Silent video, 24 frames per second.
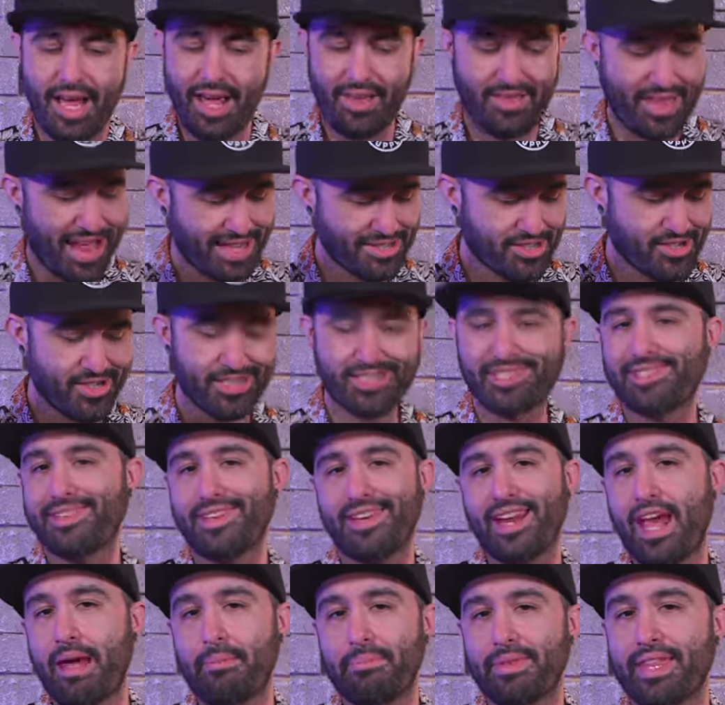And that's just the
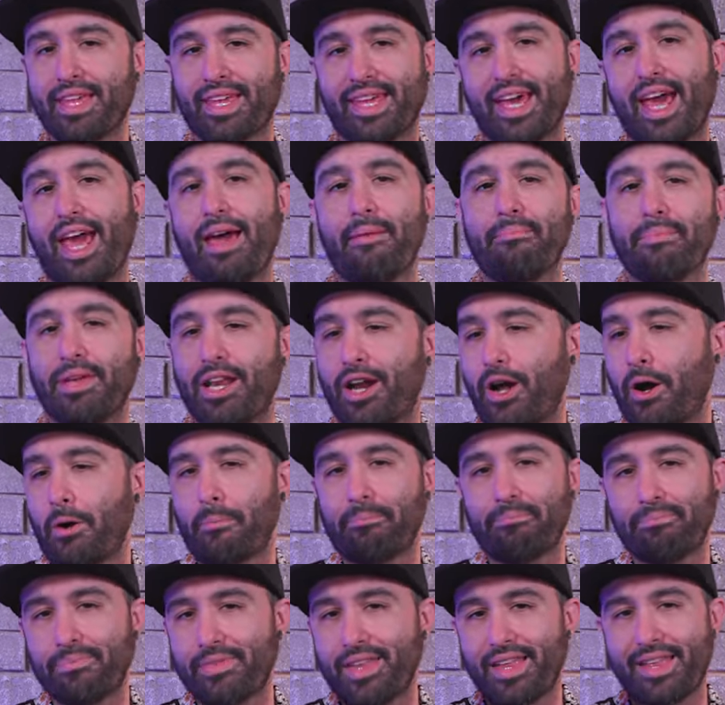name of the game, you
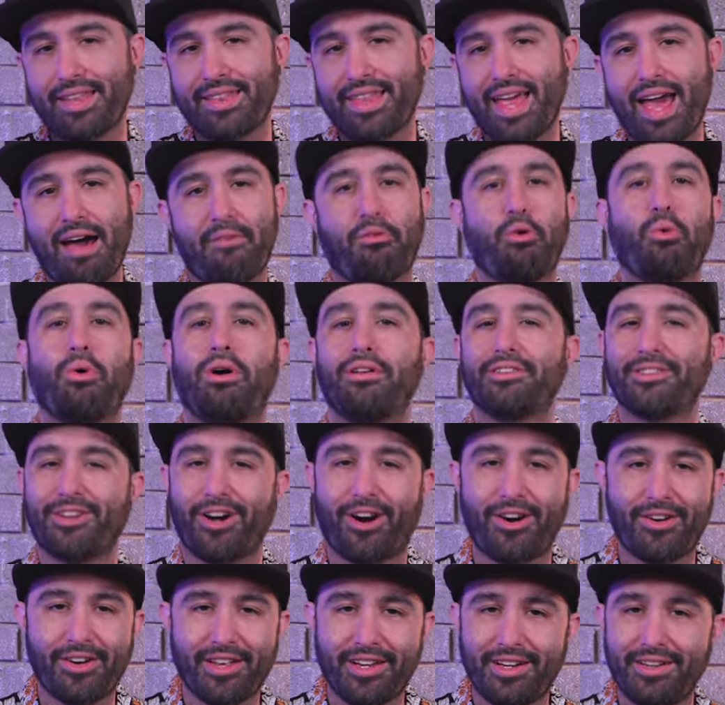know? They, they have a walled
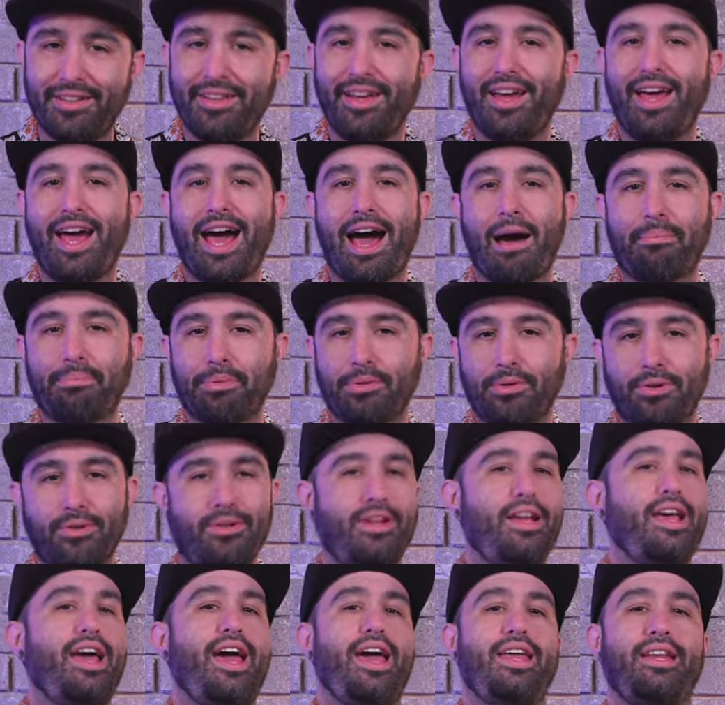garden,
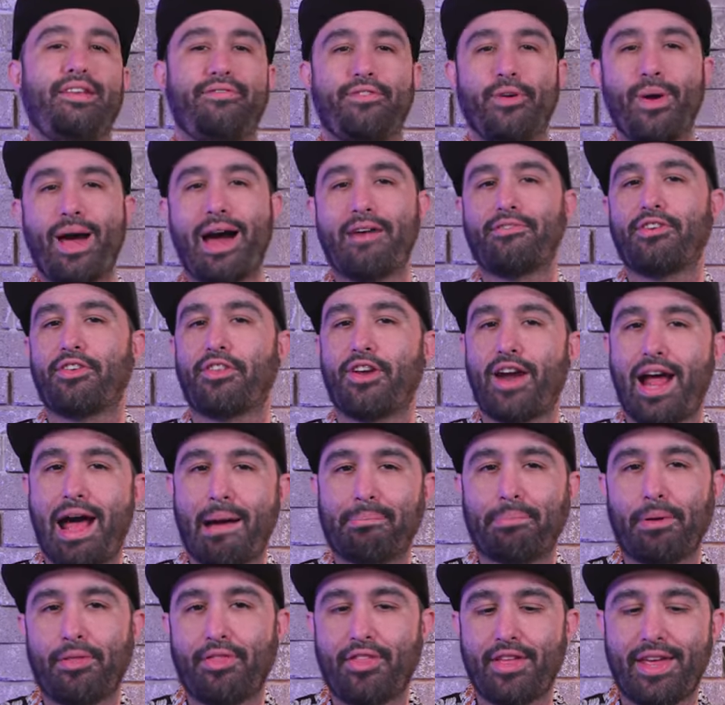Apple, and if you have other
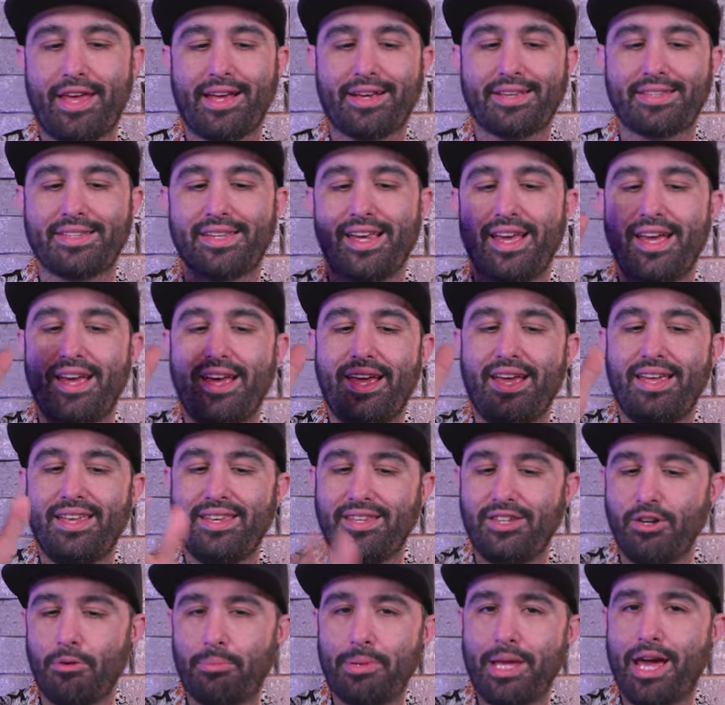Apple things,
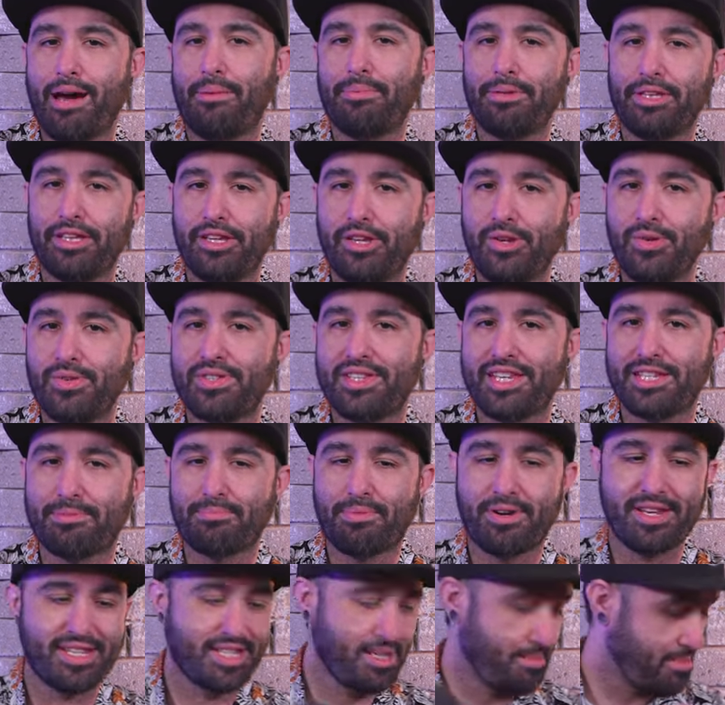you'll be able to use this
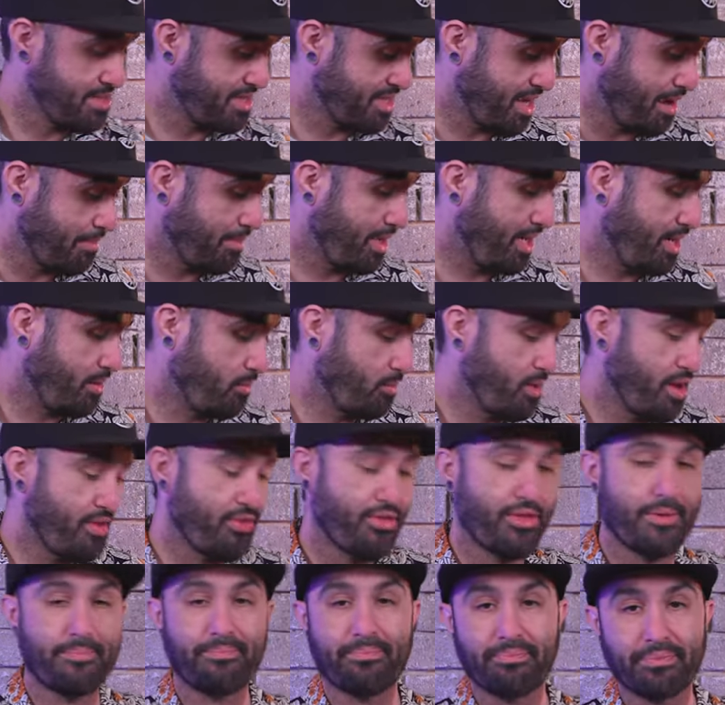pretty seamlessly. I mean,
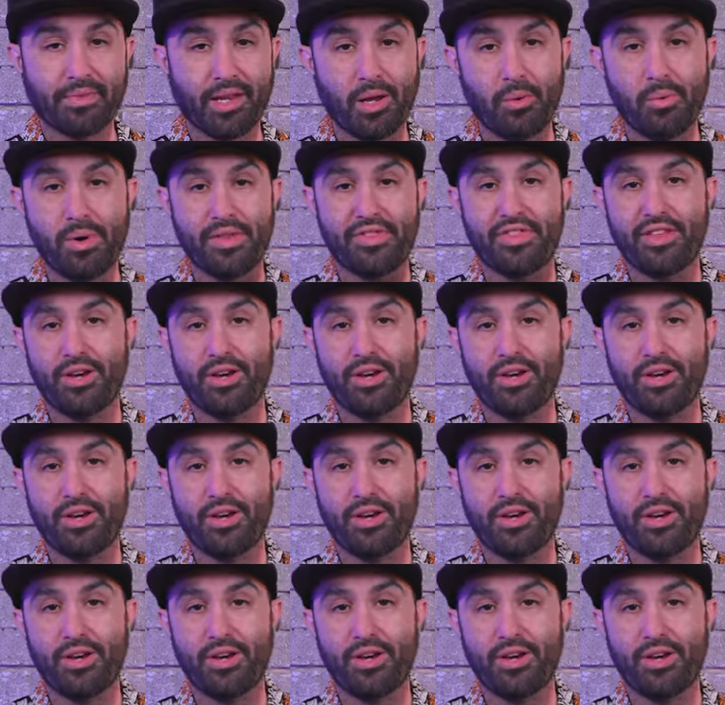with with